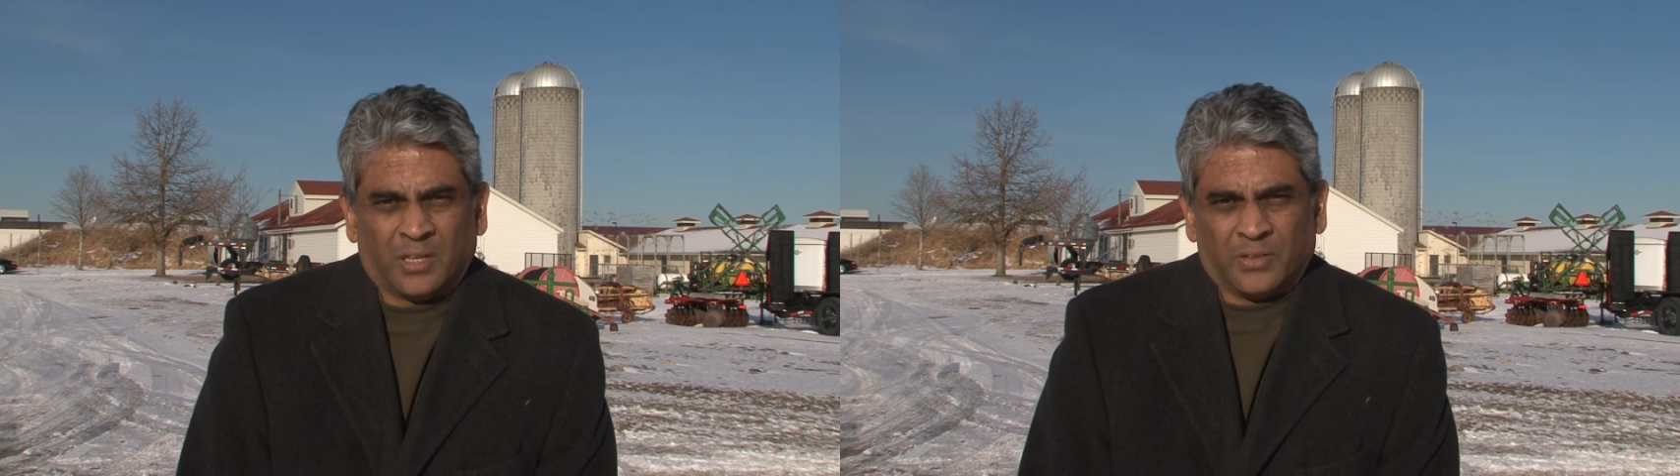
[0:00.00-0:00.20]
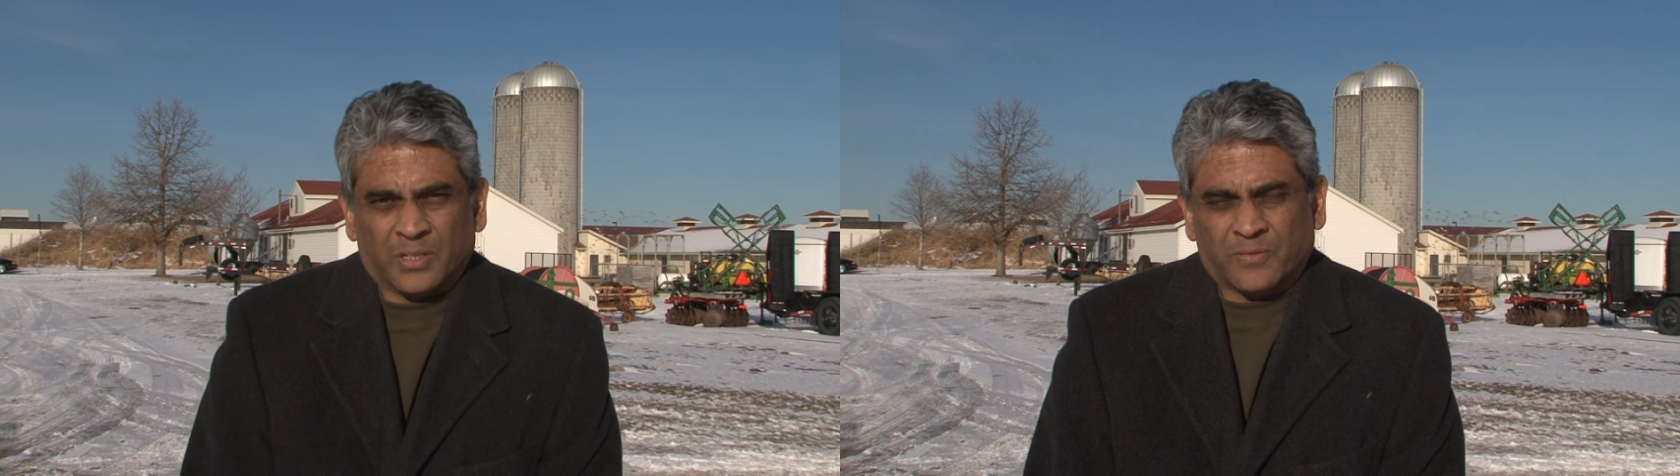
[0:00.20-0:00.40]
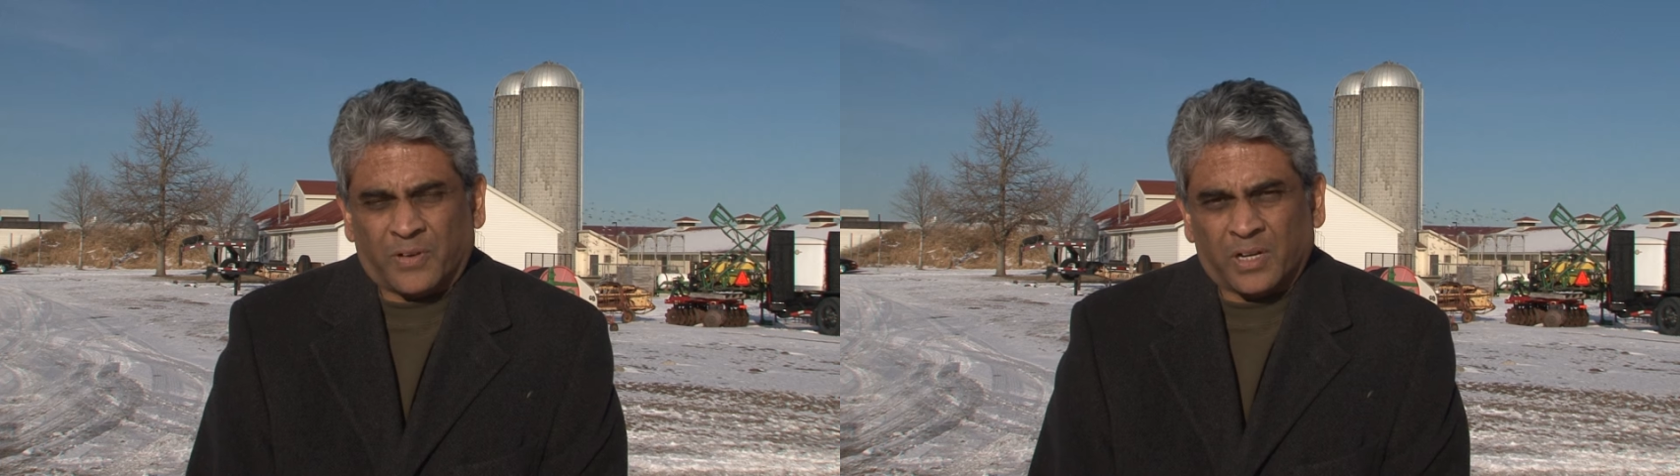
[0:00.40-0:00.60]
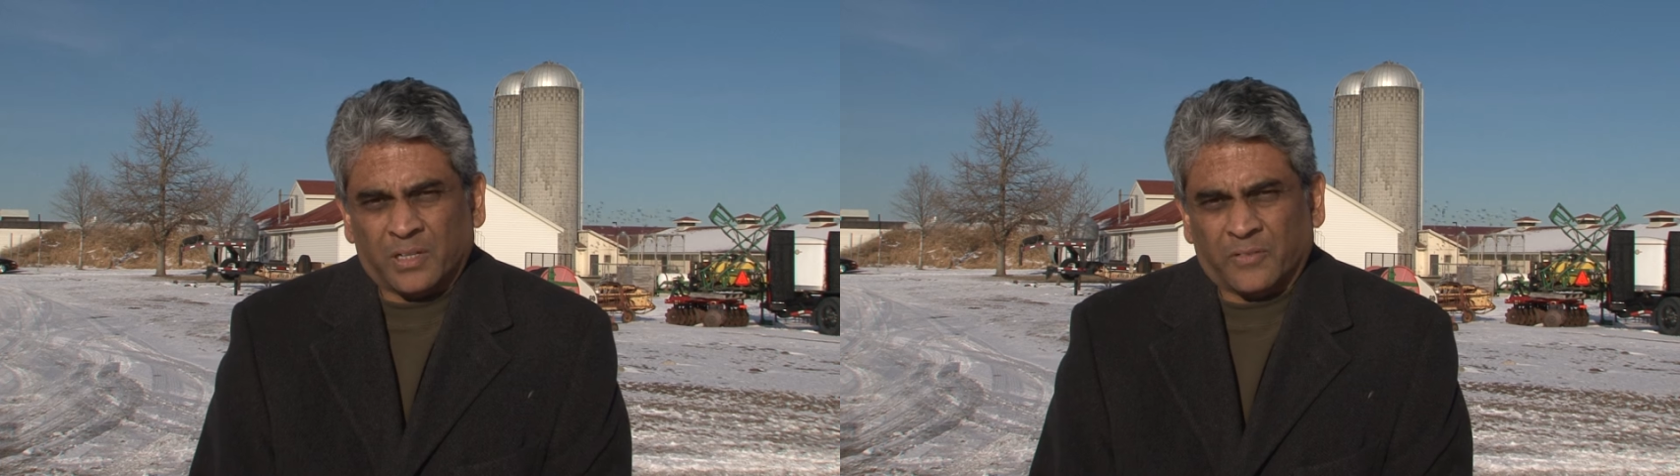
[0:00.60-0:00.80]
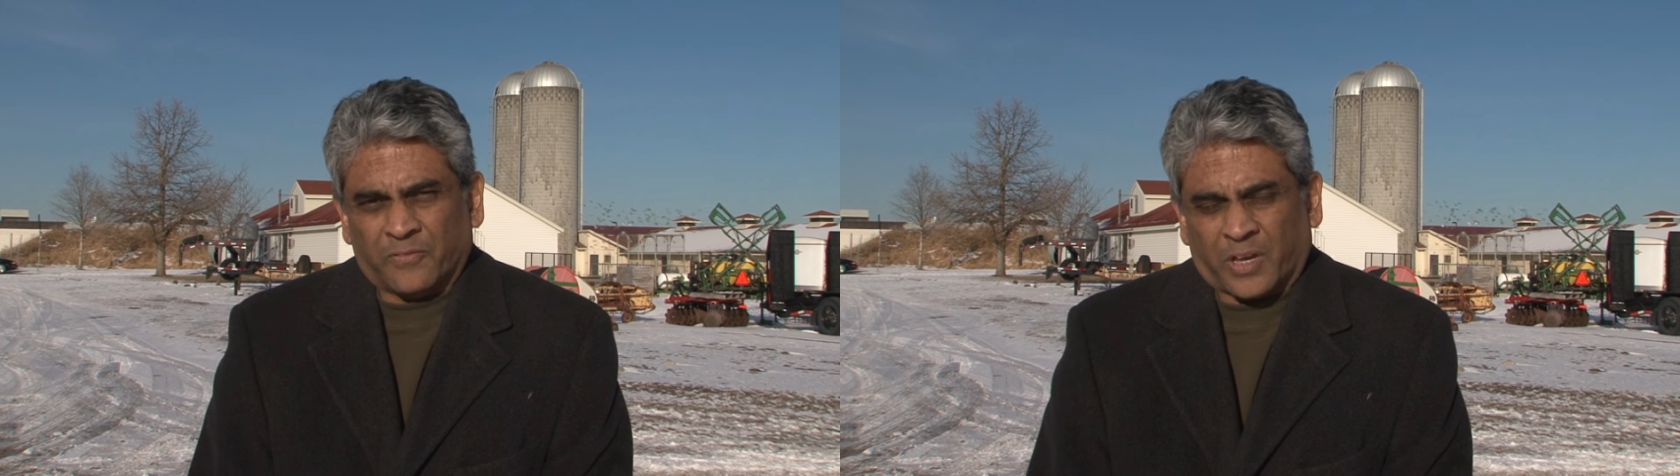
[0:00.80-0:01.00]
this
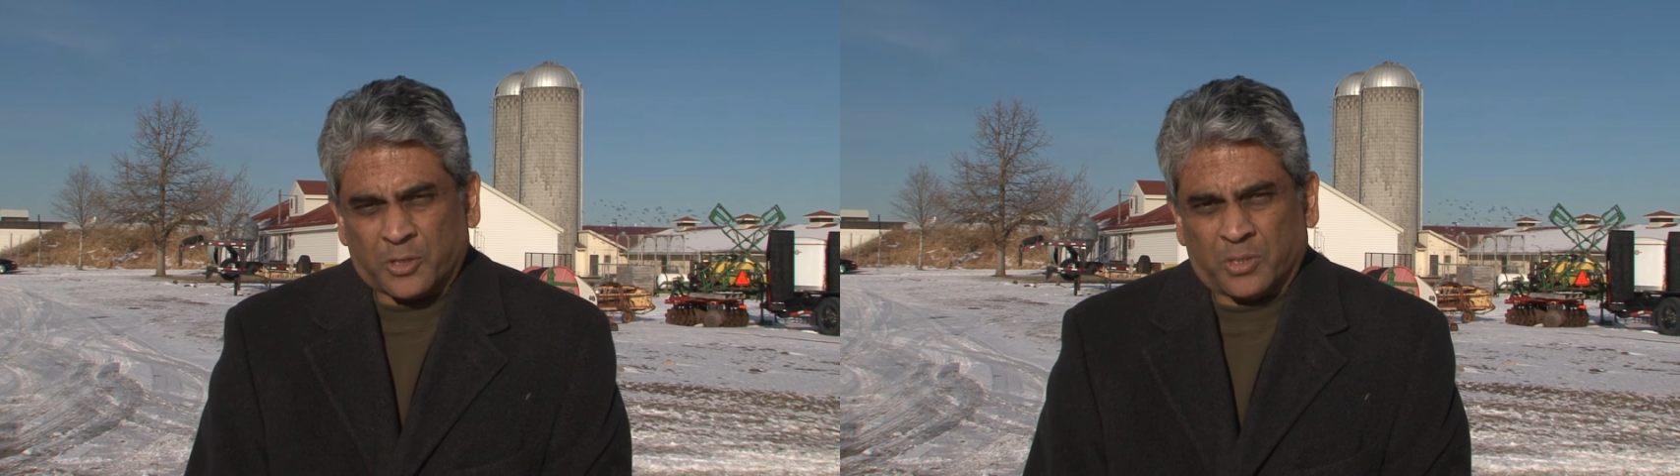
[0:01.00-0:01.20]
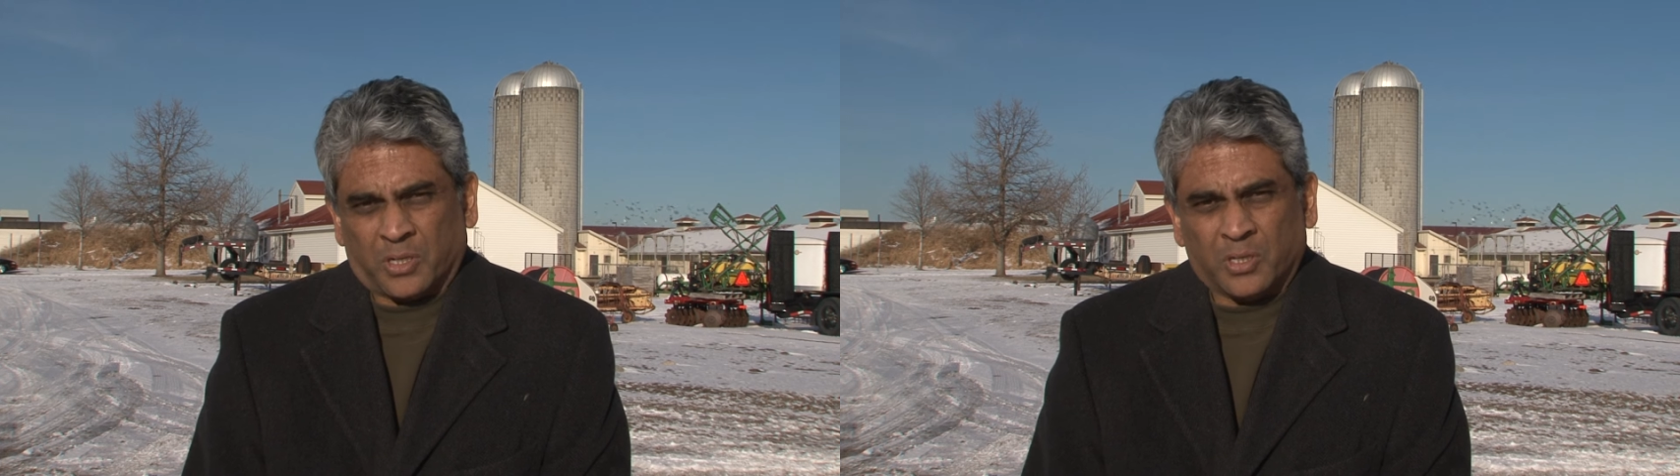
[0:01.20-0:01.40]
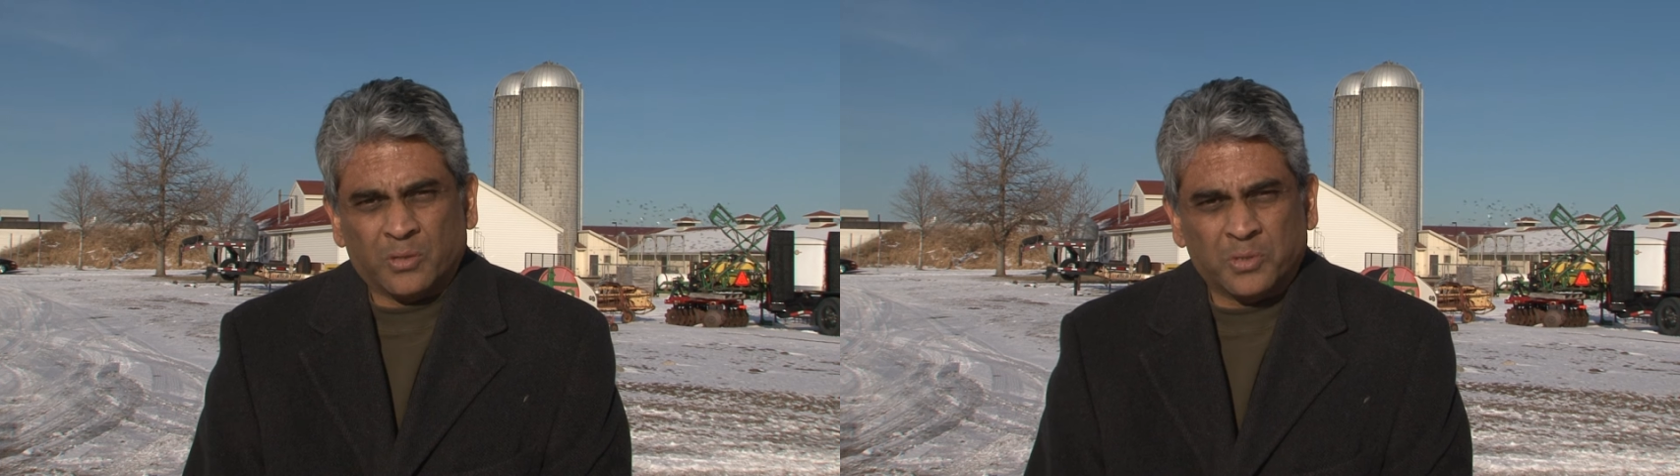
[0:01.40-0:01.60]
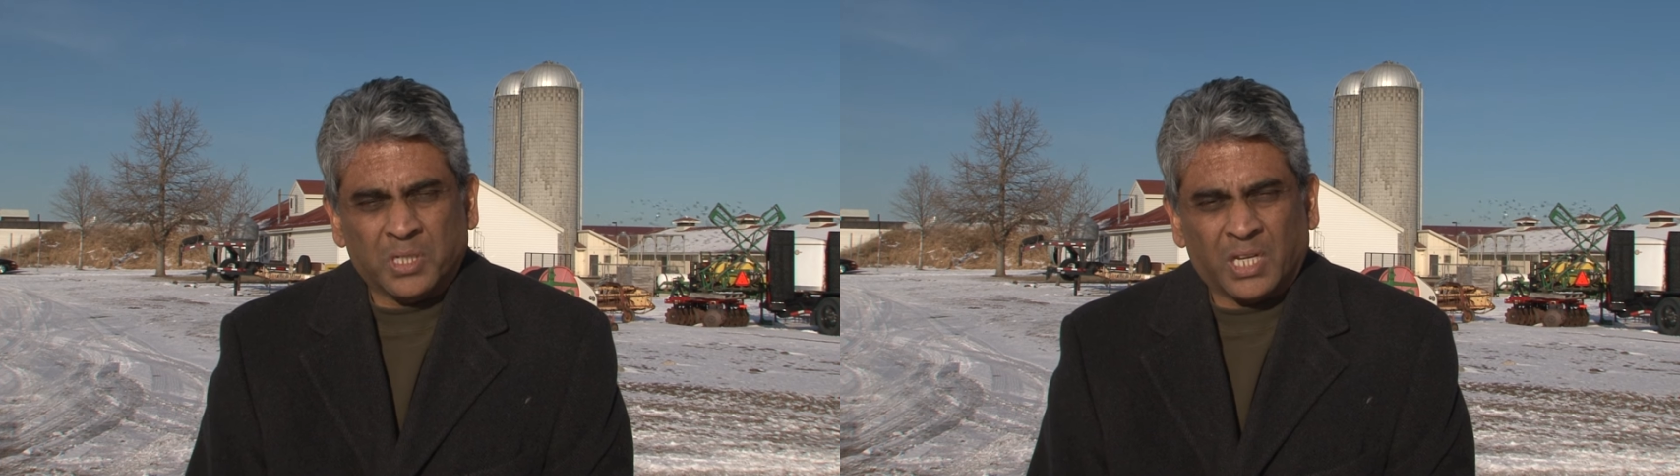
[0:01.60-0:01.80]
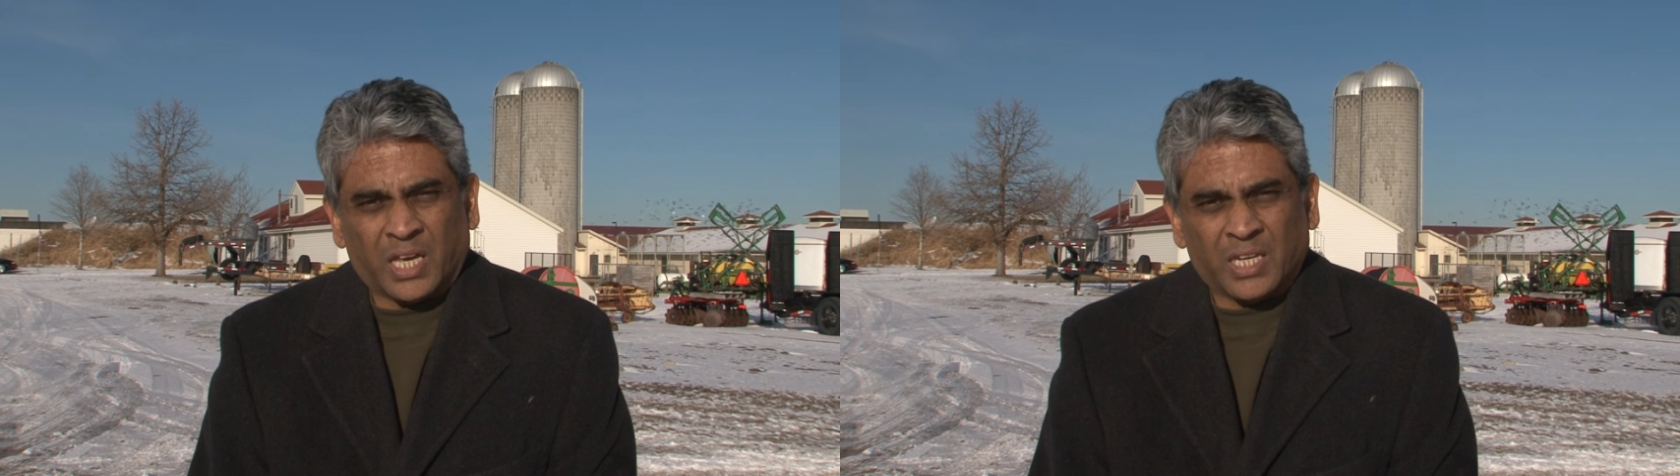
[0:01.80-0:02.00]
fungal infection,
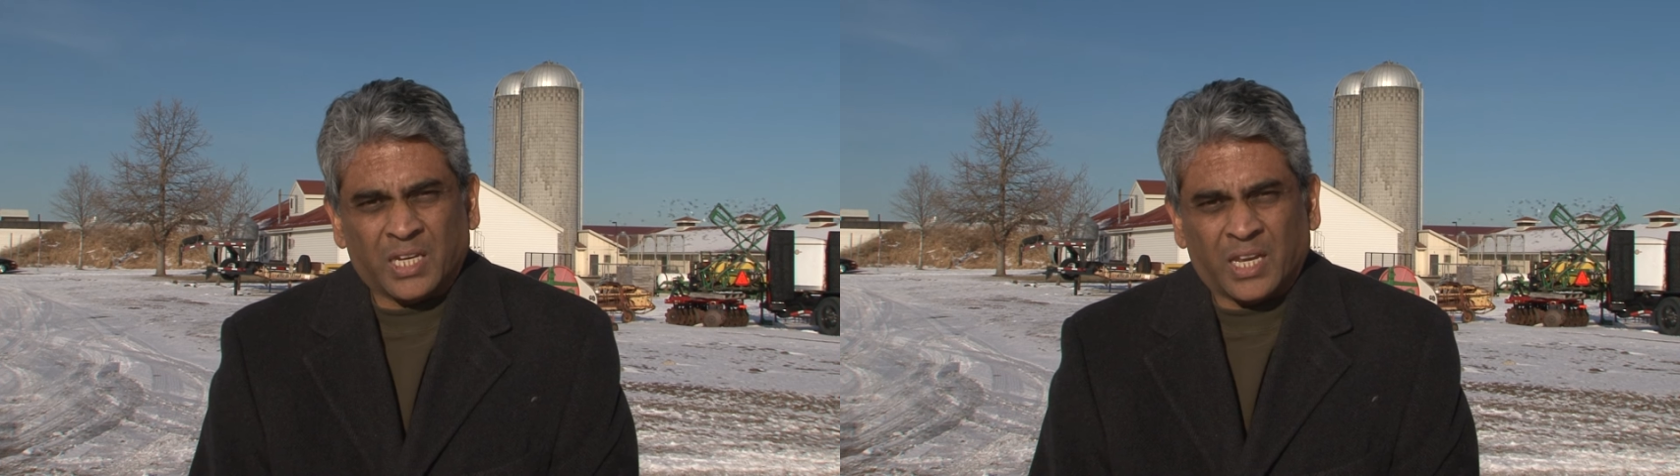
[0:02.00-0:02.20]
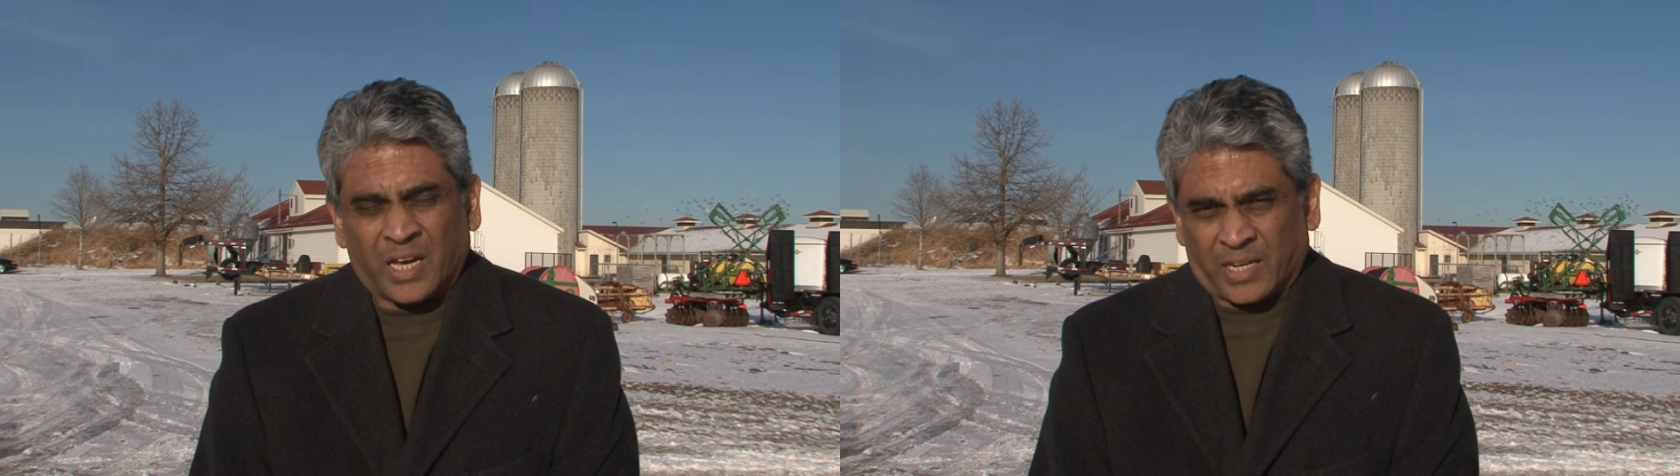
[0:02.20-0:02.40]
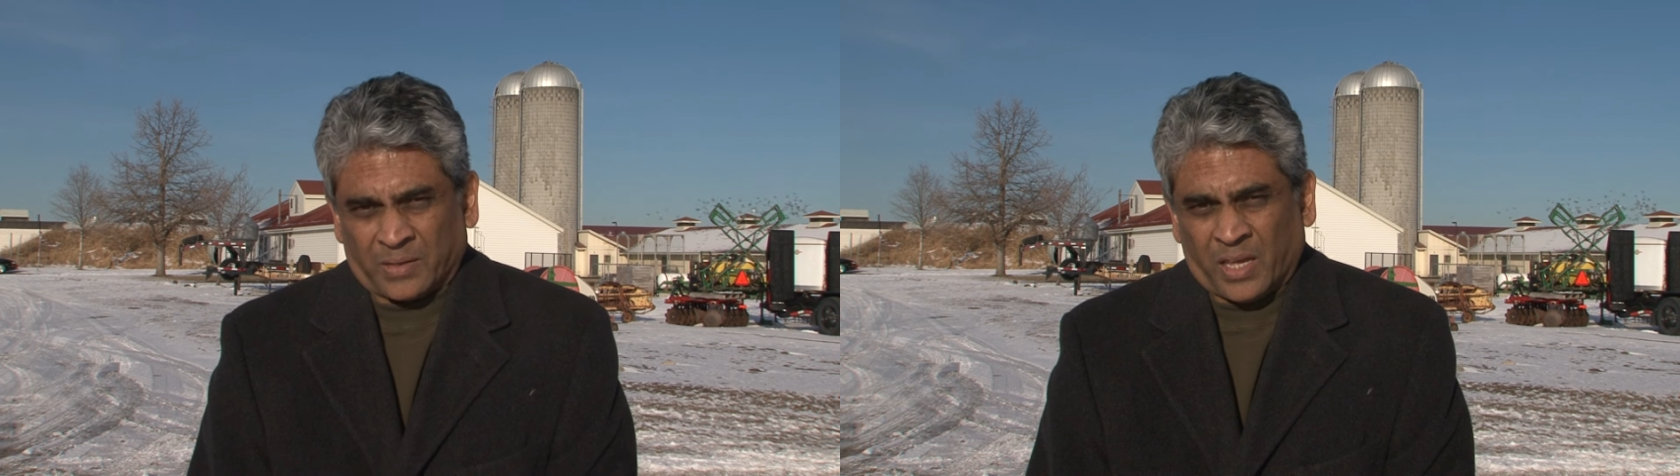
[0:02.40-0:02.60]
UG99.